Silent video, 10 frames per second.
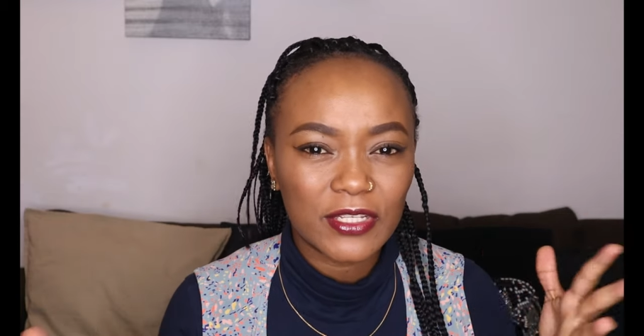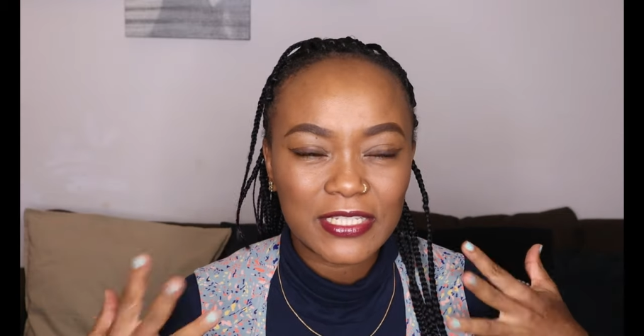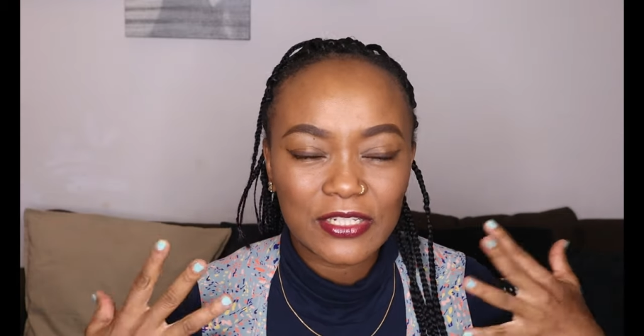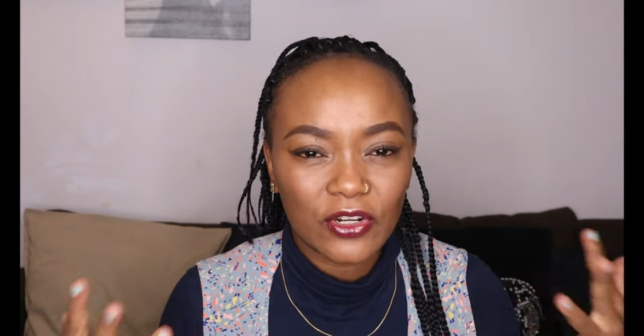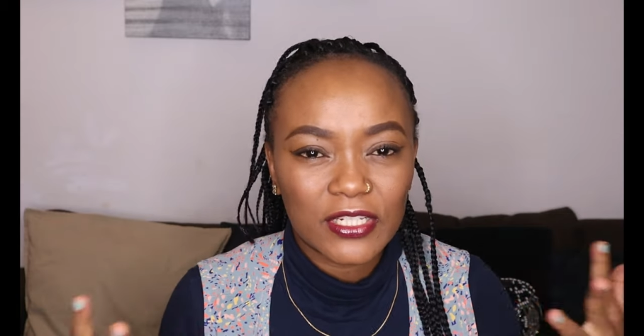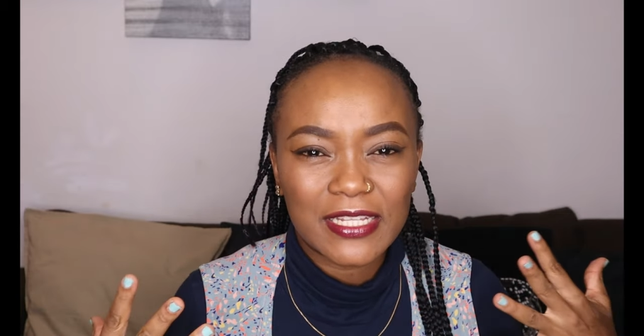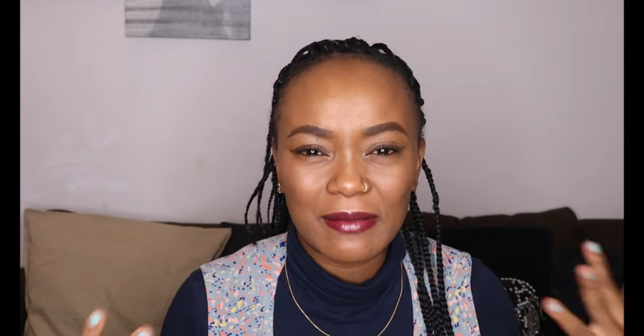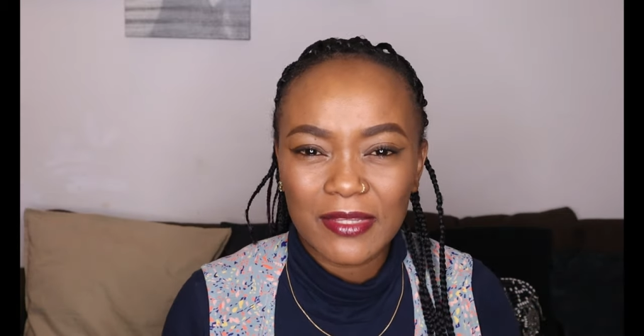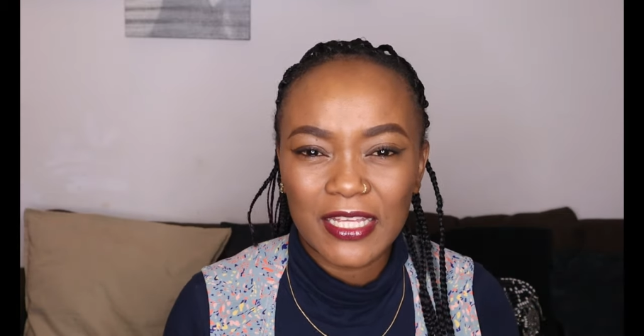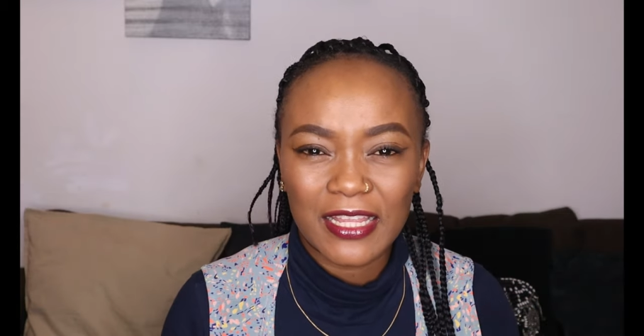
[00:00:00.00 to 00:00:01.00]
it's not
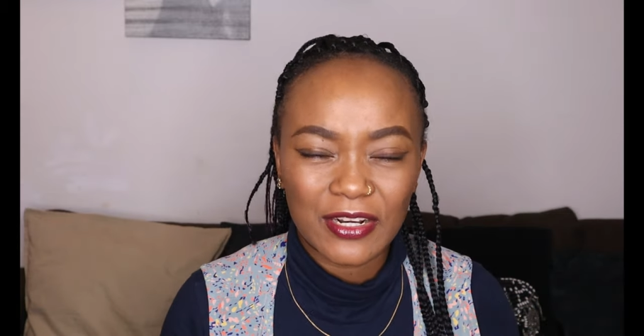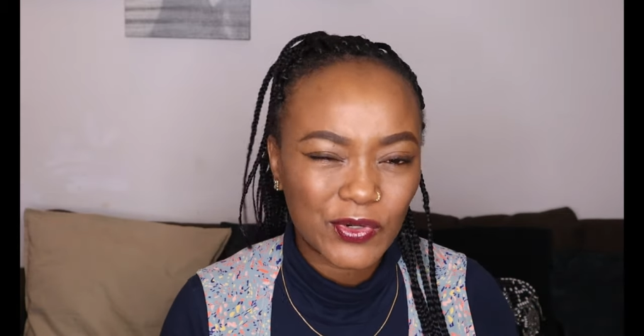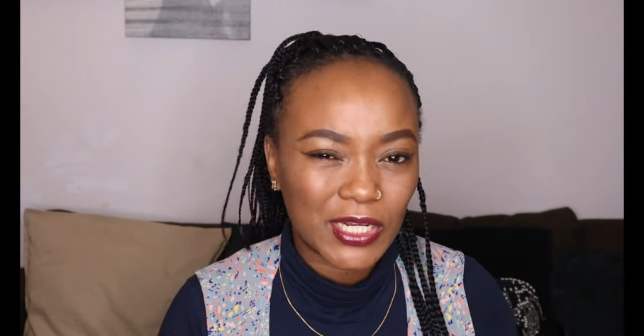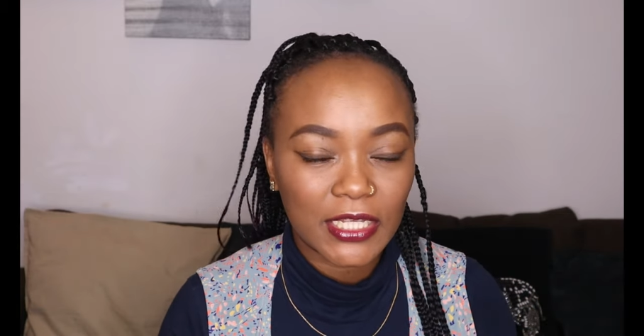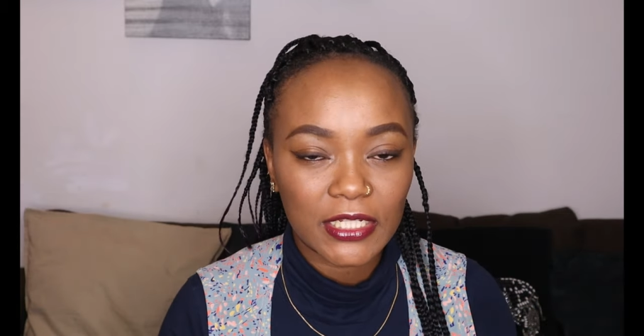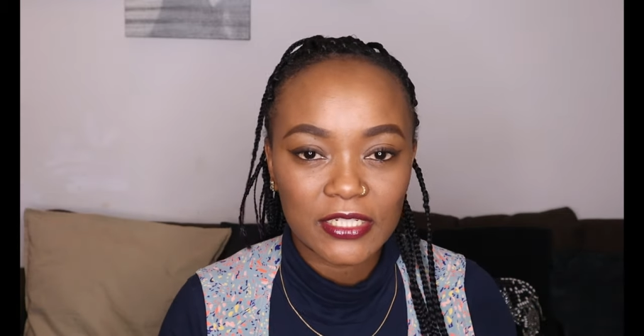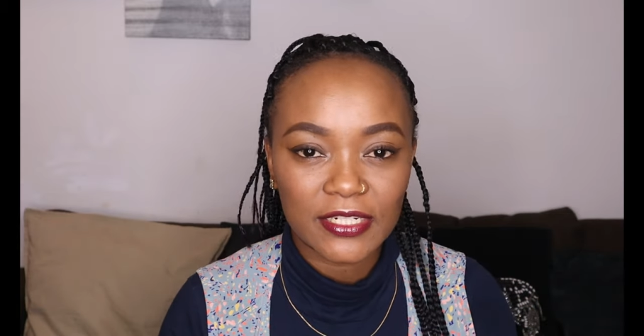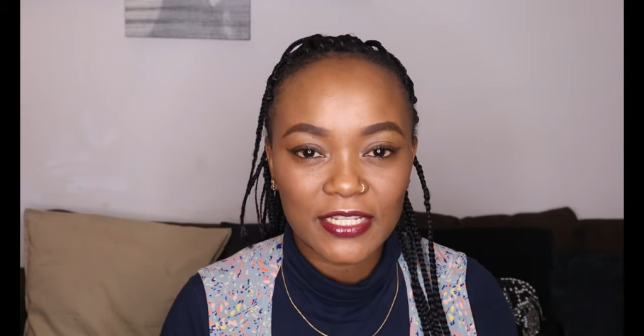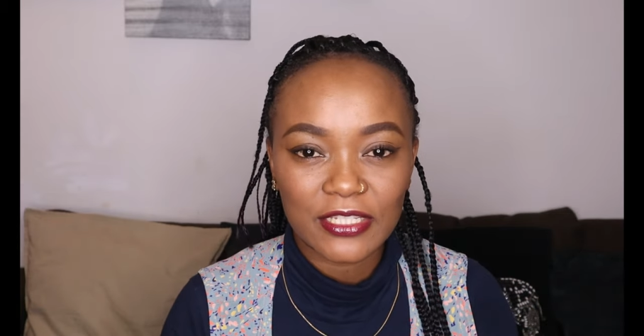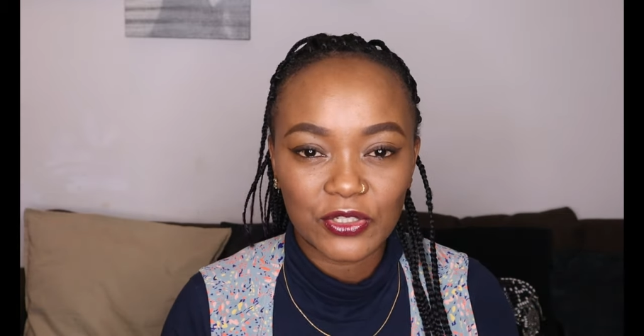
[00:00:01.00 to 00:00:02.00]
something that really
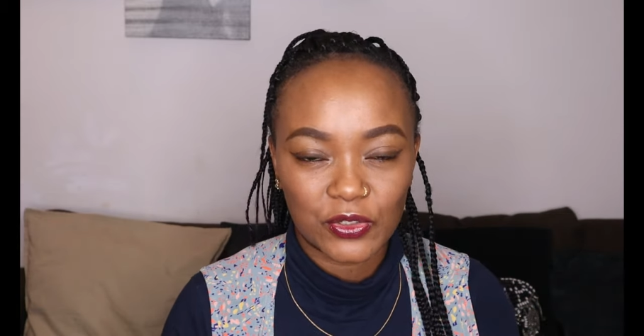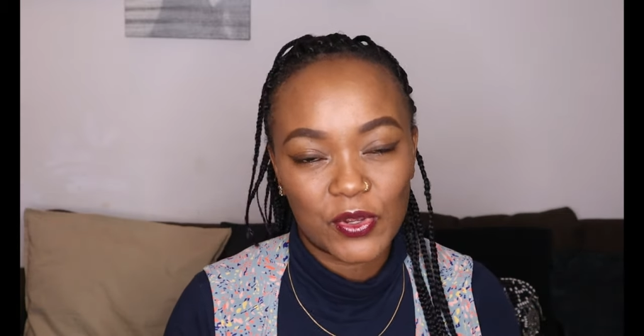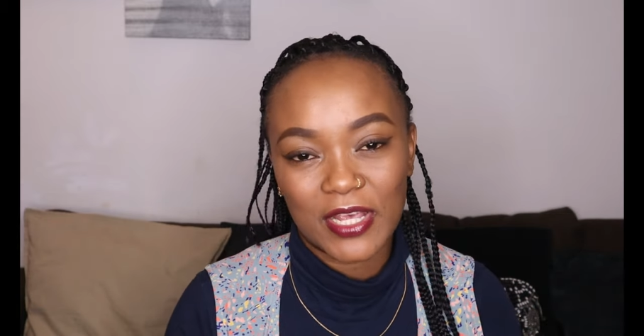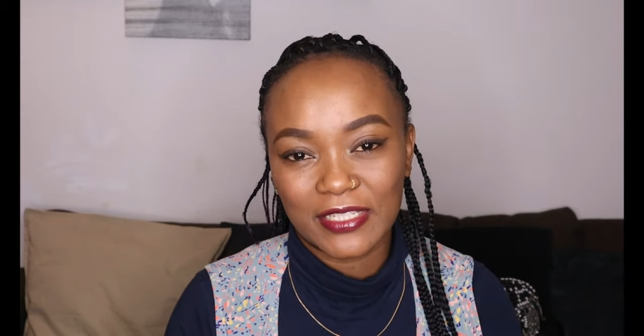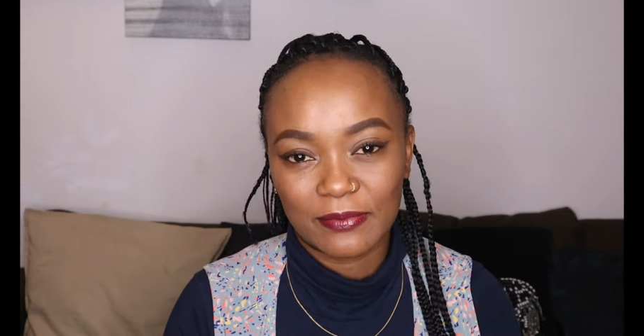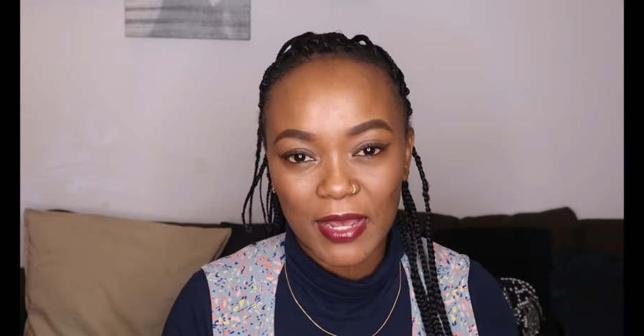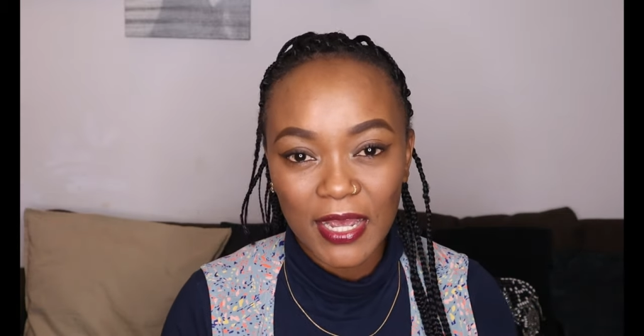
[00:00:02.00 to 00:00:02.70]
interests you as